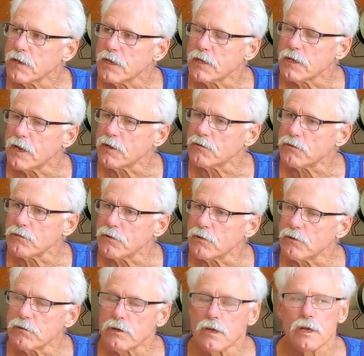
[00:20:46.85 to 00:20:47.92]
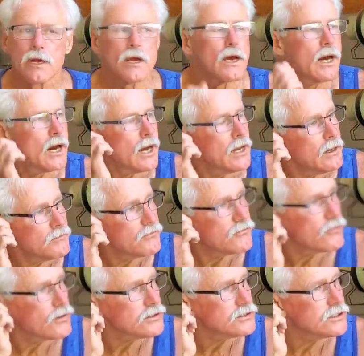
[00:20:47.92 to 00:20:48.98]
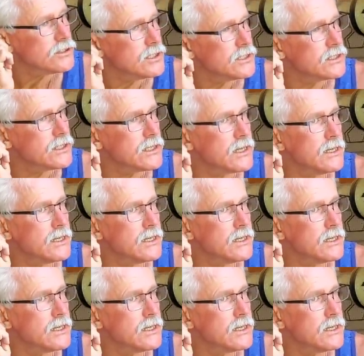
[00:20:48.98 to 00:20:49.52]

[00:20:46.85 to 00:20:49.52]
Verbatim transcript: And I don't know. I am fortunate that I